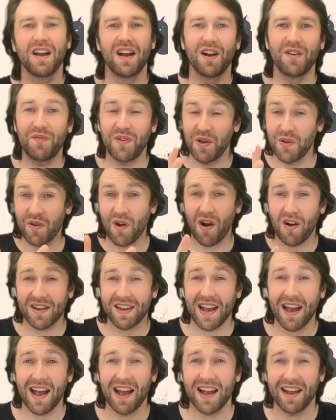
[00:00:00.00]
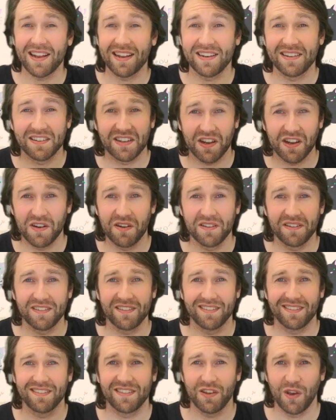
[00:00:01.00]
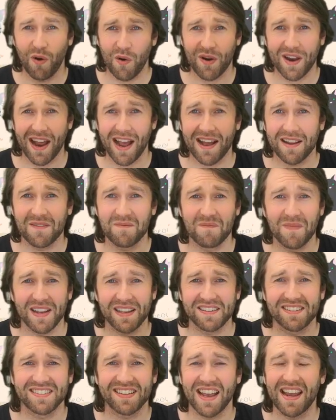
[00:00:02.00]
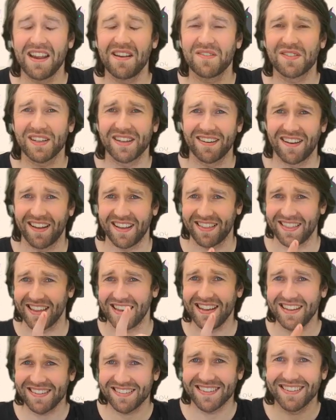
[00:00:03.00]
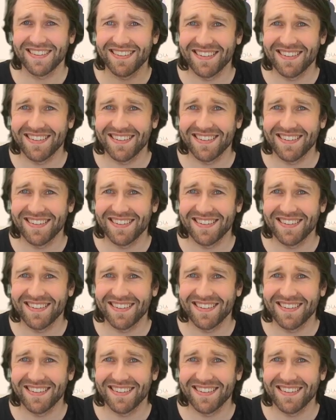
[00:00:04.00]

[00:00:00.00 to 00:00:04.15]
Have you got a cat, and can your cat make saves like these?